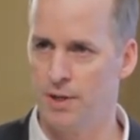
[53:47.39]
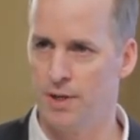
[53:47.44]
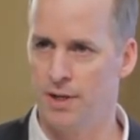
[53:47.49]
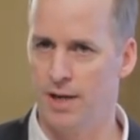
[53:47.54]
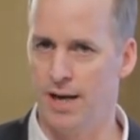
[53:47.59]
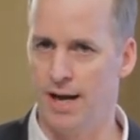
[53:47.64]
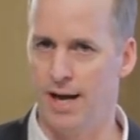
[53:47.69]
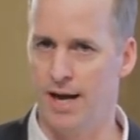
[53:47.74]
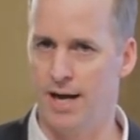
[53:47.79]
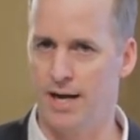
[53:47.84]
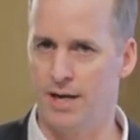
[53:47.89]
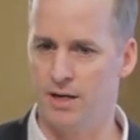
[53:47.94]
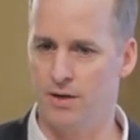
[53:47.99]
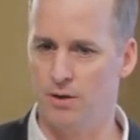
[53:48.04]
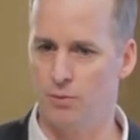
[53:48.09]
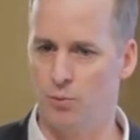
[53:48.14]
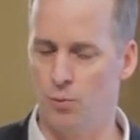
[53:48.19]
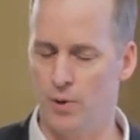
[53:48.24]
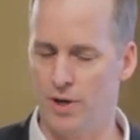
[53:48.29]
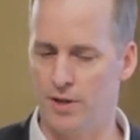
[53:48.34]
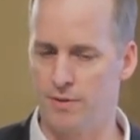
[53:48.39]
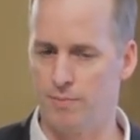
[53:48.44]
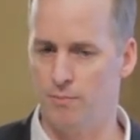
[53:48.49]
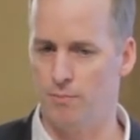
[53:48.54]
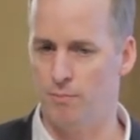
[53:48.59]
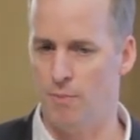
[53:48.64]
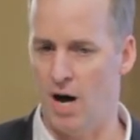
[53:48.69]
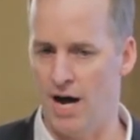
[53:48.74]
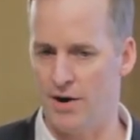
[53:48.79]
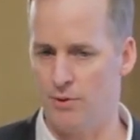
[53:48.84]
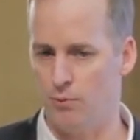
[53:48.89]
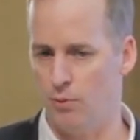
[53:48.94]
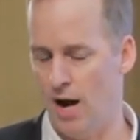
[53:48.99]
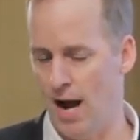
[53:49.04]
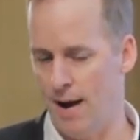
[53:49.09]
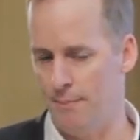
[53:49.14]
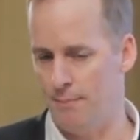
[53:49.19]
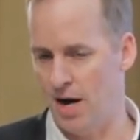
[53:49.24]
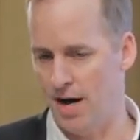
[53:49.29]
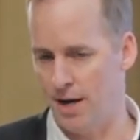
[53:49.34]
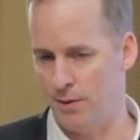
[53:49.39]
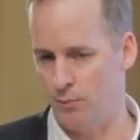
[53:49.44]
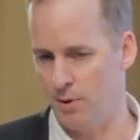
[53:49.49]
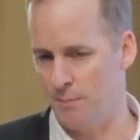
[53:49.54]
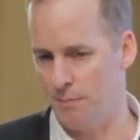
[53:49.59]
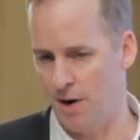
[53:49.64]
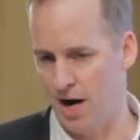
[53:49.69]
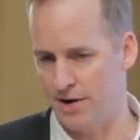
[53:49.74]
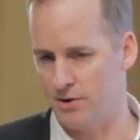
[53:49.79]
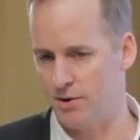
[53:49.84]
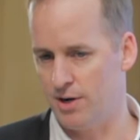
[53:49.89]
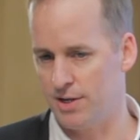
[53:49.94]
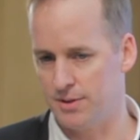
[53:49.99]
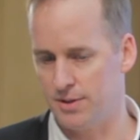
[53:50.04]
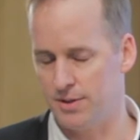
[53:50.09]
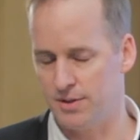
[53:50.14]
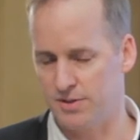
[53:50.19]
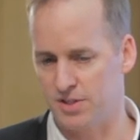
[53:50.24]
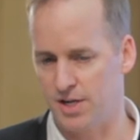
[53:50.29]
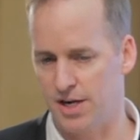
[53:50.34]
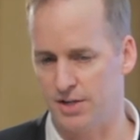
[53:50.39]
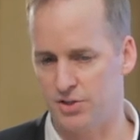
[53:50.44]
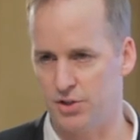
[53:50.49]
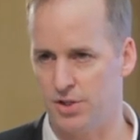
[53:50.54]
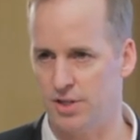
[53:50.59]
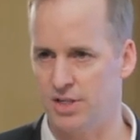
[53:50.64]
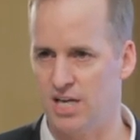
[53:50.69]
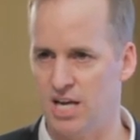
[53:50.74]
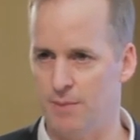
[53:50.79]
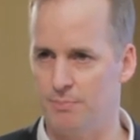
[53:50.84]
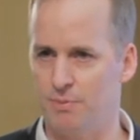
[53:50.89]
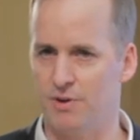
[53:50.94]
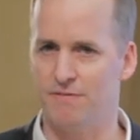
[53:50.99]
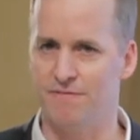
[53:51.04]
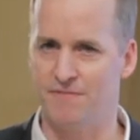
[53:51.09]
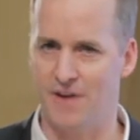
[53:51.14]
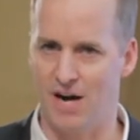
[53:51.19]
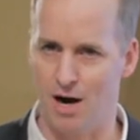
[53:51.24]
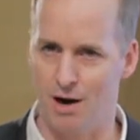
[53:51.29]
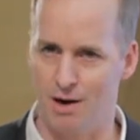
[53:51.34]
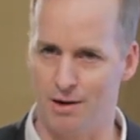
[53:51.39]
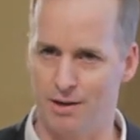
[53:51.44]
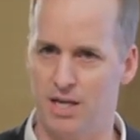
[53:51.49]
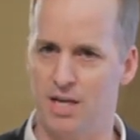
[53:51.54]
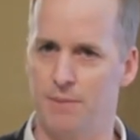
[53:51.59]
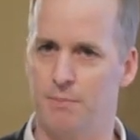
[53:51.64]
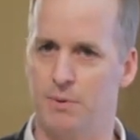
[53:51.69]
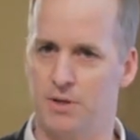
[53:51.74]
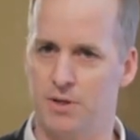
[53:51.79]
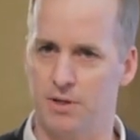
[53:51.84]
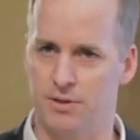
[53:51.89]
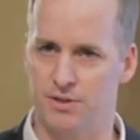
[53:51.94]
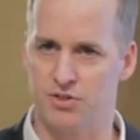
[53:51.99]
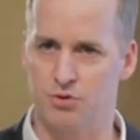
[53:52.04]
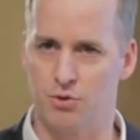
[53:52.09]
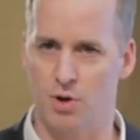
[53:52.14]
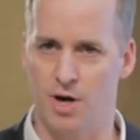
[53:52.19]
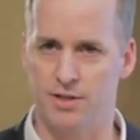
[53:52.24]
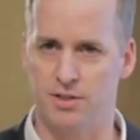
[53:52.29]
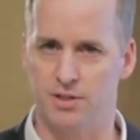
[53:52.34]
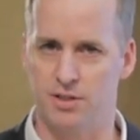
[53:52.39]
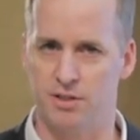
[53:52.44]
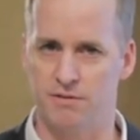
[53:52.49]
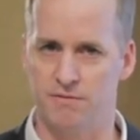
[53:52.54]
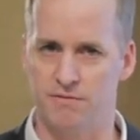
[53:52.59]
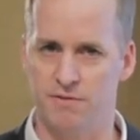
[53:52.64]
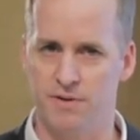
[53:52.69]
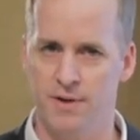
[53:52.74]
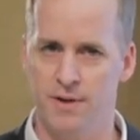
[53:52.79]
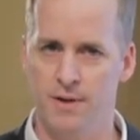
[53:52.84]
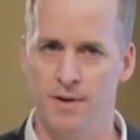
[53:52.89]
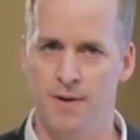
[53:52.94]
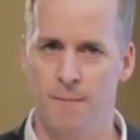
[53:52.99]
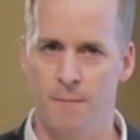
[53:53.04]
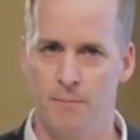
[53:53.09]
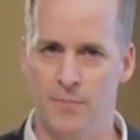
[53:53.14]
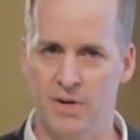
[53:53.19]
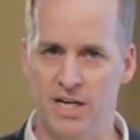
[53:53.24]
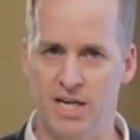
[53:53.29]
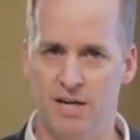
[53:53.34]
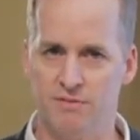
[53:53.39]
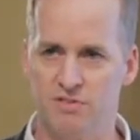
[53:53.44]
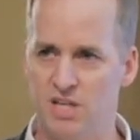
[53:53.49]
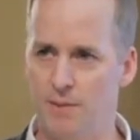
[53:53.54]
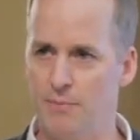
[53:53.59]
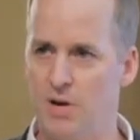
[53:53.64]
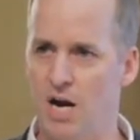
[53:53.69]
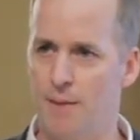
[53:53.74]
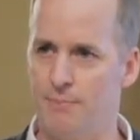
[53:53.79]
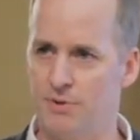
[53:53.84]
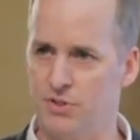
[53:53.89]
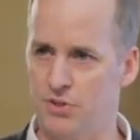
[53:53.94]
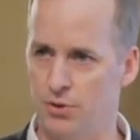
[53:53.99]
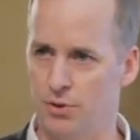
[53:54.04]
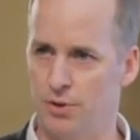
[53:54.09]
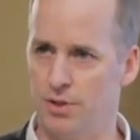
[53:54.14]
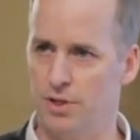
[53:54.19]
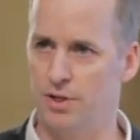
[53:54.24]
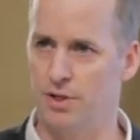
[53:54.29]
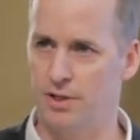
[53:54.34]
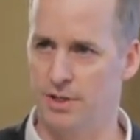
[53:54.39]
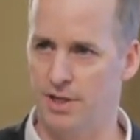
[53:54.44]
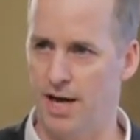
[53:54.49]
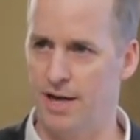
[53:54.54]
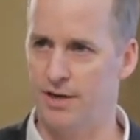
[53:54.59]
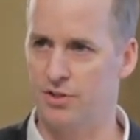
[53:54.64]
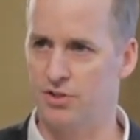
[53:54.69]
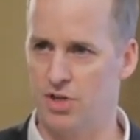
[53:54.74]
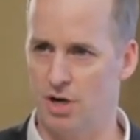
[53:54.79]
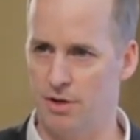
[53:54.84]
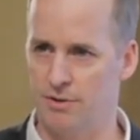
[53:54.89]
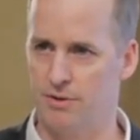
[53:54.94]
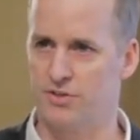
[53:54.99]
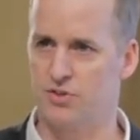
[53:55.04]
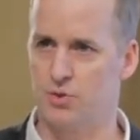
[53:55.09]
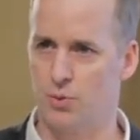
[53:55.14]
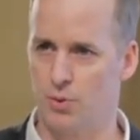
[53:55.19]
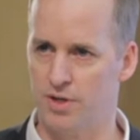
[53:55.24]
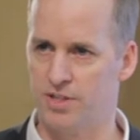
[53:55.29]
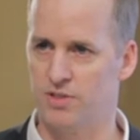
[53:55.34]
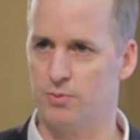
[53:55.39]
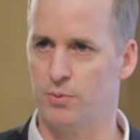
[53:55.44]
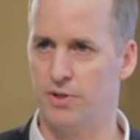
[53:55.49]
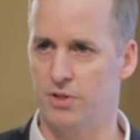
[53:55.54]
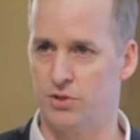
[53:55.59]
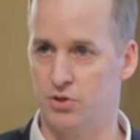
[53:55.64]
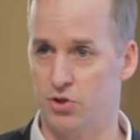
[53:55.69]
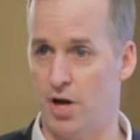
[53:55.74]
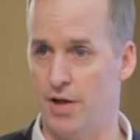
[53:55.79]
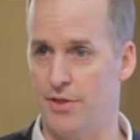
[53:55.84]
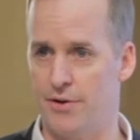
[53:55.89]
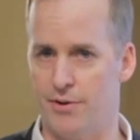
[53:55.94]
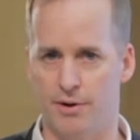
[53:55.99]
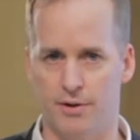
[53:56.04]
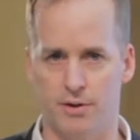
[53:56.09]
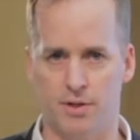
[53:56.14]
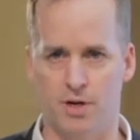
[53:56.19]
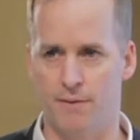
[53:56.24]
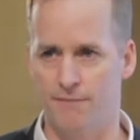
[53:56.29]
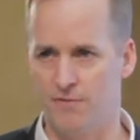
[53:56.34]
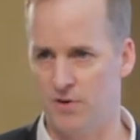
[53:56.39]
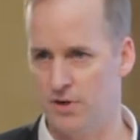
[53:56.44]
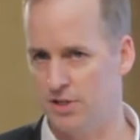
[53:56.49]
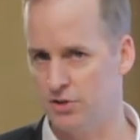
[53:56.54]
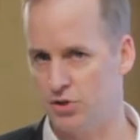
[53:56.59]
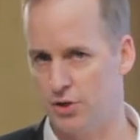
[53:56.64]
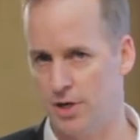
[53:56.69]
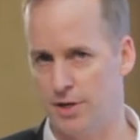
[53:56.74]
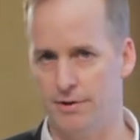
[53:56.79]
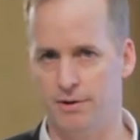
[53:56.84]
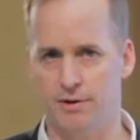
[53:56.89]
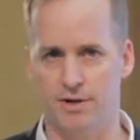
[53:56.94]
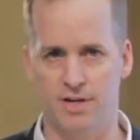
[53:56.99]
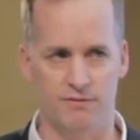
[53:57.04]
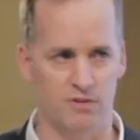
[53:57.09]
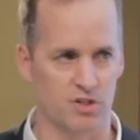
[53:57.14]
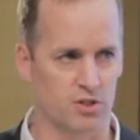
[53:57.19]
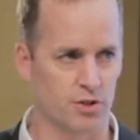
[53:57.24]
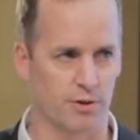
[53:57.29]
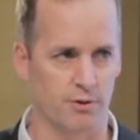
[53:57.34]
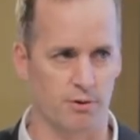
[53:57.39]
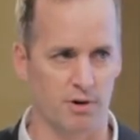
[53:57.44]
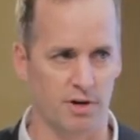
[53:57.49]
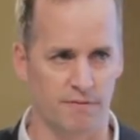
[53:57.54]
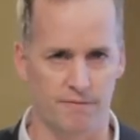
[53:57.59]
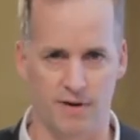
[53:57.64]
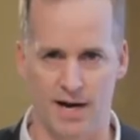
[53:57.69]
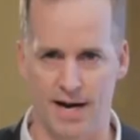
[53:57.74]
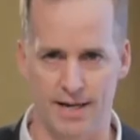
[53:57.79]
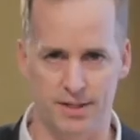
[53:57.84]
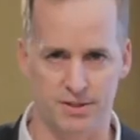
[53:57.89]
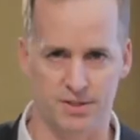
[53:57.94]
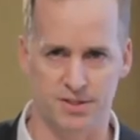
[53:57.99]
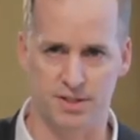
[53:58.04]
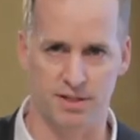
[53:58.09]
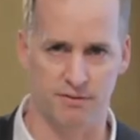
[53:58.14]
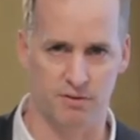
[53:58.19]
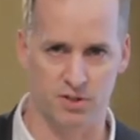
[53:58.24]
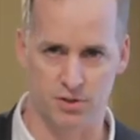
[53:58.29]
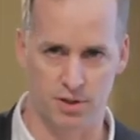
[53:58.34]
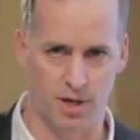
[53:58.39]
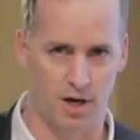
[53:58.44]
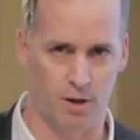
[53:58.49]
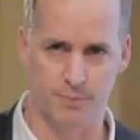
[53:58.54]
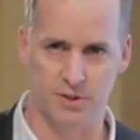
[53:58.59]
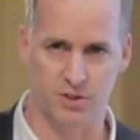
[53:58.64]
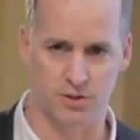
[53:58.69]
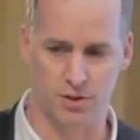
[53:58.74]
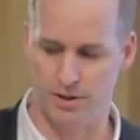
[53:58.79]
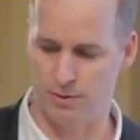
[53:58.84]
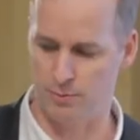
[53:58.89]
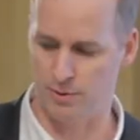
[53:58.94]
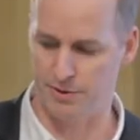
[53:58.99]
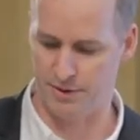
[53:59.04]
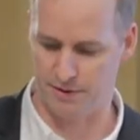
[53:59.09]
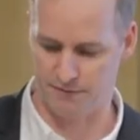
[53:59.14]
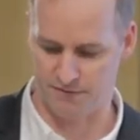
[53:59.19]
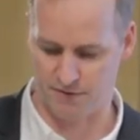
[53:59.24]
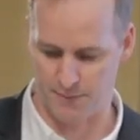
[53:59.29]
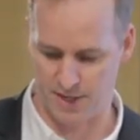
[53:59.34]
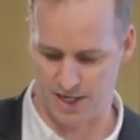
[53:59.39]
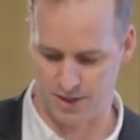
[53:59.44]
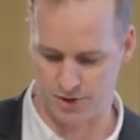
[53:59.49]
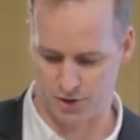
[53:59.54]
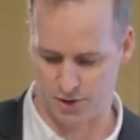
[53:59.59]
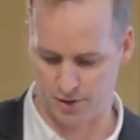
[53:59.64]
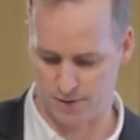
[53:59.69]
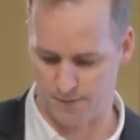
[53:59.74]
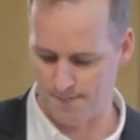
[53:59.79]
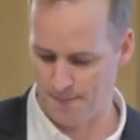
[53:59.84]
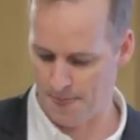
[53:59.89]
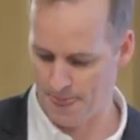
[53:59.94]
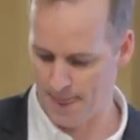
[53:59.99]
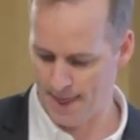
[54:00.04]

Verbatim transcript: And with mod, I mod, we moderate the discussion to keep it fair and keep it constructive. But it gives them an opportunity to kind of share their stories with each other and comfort each other, give each other advice, give each, help each other with information.